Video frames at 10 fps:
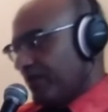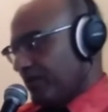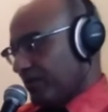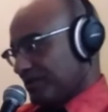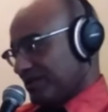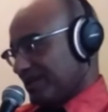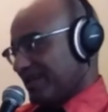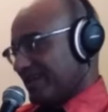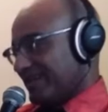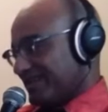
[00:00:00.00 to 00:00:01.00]
Worse
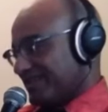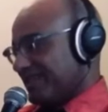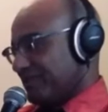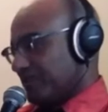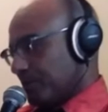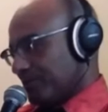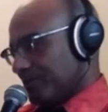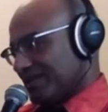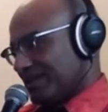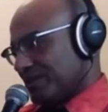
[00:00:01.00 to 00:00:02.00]
yet, it seemed the
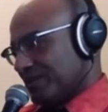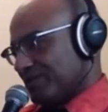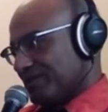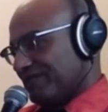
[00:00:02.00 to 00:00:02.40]
trooper's attention was